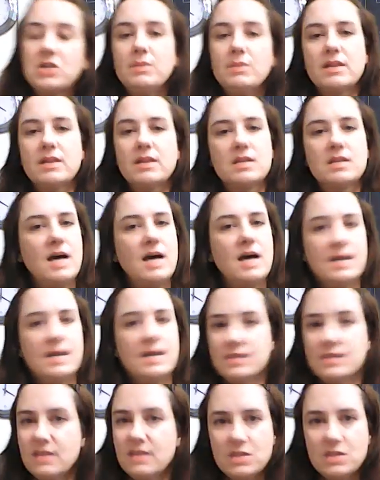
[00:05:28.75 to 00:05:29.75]
but tons
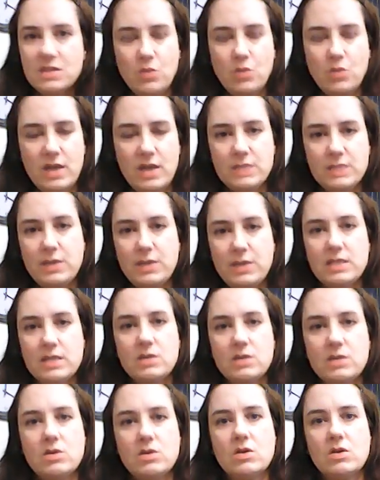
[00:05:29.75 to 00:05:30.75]
and tons of white space so
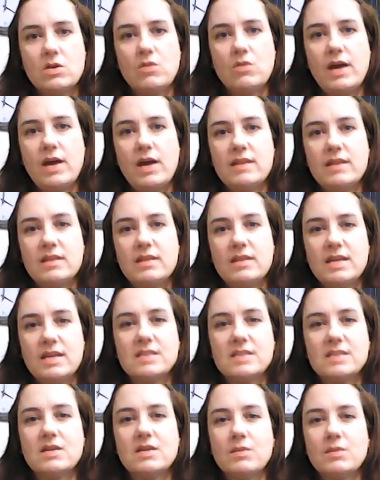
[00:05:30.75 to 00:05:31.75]
that you can write in the
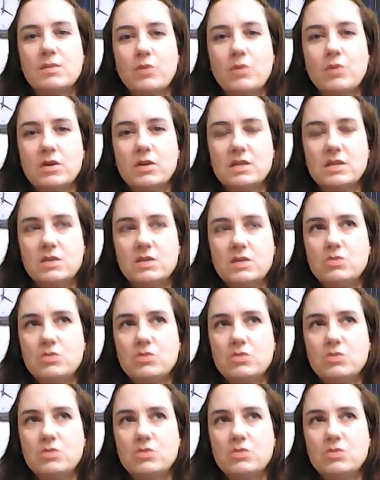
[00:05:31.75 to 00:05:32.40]
things that are important to you,